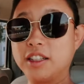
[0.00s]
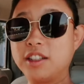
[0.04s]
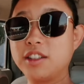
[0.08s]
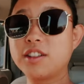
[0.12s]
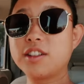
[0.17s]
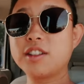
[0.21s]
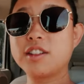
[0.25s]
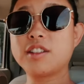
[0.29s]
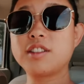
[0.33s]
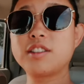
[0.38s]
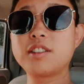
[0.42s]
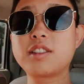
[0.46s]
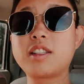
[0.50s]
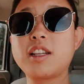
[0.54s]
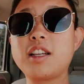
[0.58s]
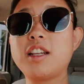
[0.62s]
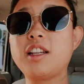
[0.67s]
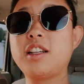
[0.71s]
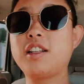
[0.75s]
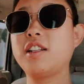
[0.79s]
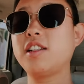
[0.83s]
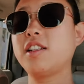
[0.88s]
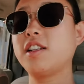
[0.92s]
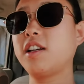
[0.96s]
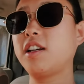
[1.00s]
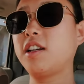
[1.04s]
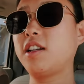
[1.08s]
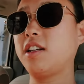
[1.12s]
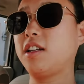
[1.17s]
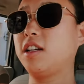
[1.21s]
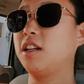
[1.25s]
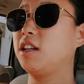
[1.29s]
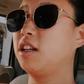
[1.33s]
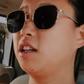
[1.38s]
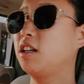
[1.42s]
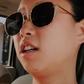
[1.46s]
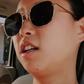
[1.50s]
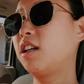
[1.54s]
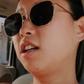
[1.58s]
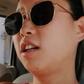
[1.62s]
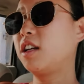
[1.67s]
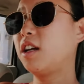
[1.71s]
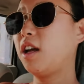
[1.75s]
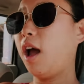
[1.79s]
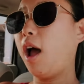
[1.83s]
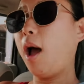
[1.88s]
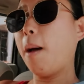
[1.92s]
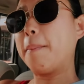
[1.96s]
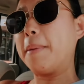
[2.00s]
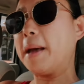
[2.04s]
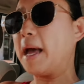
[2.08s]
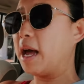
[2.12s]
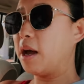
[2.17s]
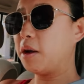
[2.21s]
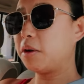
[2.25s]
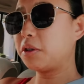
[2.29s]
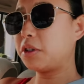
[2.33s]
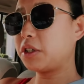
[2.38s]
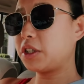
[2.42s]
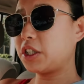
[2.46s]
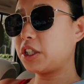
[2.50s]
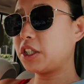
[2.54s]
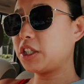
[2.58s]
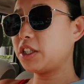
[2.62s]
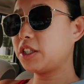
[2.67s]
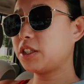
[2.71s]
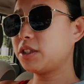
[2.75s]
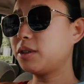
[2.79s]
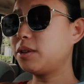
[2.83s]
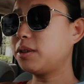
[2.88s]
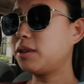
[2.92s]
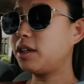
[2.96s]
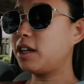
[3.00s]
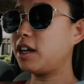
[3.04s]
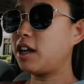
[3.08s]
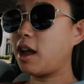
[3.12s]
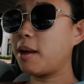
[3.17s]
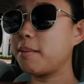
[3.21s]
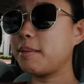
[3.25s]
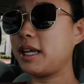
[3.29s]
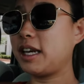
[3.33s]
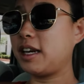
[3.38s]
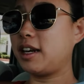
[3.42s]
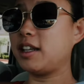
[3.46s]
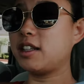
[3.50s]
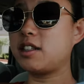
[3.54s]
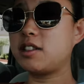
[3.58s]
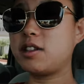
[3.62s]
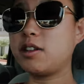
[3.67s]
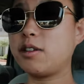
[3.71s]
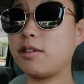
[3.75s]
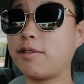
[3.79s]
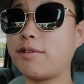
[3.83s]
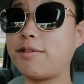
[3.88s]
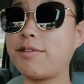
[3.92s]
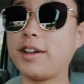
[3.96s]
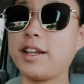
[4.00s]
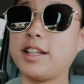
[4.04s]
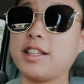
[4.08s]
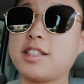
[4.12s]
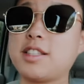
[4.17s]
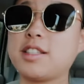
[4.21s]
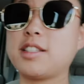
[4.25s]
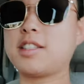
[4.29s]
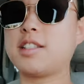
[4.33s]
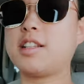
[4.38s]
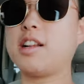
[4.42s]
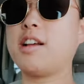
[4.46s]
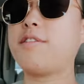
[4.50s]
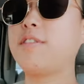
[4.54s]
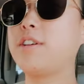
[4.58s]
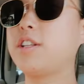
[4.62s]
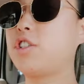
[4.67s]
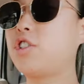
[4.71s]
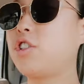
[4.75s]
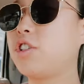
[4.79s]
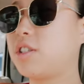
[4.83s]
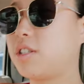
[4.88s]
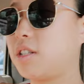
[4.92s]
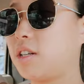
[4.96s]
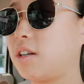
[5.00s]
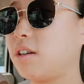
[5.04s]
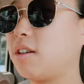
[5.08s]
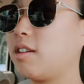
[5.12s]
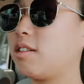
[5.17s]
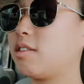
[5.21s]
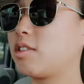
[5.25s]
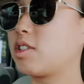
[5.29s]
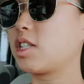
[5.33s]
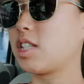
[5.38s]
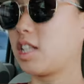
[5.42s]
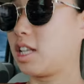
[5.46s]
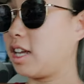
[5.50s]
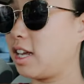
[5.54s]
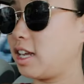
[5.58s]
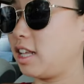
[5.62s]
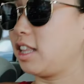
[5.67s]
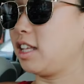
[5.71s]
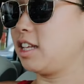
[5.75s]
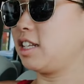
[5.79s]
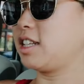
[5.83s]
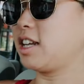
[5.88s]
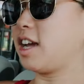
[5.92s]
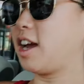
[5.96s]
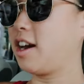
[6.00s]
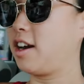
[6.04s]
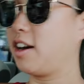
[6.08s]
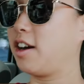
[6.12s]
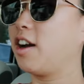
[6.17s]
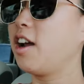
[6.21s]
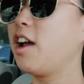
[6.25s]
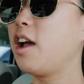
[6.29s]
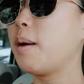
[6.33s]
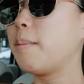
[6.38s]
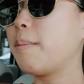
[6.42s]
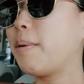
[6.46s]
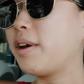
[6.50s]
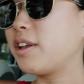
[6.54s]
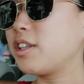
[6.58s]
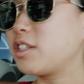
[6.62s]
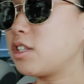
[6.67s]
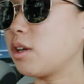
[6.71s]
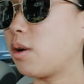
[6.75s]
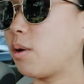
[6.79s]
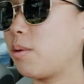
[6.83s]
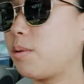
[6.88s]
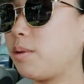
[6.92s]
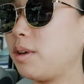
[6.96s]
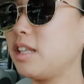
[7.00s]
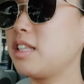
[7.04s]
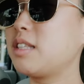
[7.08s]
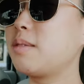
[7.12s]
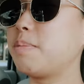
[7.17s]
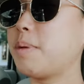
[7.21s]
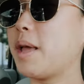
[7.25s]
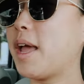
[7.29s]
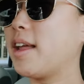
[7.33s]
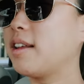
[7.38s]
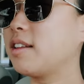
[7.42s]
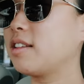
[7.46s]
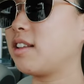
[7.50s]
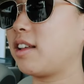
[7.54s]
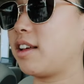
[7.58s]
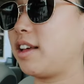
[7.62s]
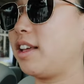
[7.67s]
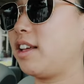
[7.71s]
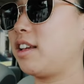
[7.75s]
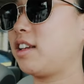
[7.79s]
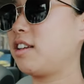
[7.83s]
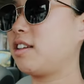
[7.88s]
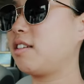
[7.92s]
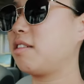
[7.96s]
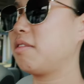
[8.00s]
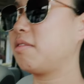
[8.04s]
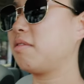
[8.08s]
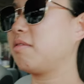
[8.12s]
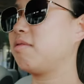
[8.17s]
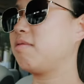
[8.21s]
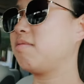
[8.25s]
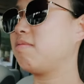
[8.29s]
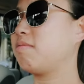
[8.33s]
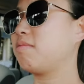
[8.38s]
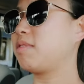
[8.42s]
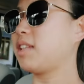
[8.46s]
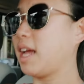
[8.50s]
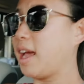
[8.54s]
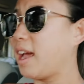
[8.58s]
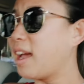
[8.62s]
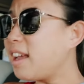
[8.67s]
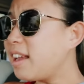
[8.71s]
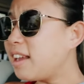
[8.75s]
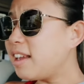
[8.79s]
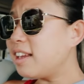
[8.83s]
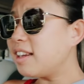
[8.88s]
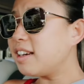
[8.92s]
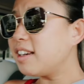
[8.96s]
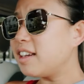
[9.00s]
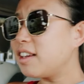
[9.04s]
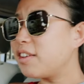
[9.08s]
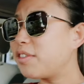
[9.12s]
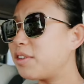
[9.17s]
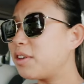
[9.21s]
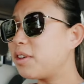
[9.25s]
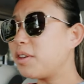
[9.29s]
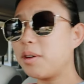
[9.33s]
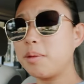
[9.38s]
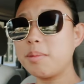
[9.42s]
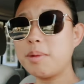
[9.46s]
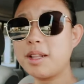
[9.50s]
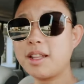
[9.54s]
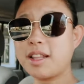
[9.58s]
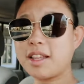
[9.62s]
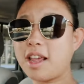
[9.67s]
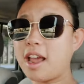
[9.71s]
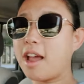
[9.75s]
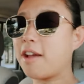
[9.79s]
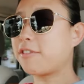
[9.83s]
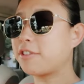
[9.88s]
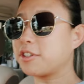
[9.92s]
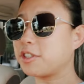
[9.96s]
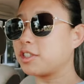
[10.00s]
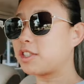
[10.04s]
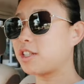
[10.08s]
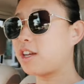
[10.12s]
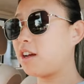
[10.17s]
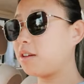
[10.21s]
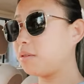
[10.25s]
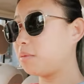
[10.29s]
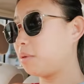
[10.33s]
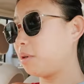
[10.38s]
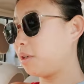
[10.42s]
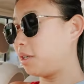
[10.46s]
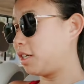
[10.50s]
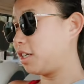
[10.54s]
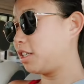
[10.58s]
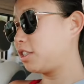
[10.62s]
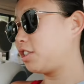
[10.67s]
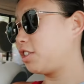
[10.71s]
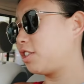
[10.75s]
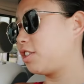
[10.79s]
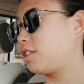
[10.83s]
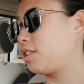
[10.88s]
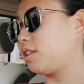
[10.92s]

Your girl's gained a pound or two. I mean, it still fits and stuff. It's just slightly tighter, but it's always been like tight, if you know what I mean, like after it's gotten washed.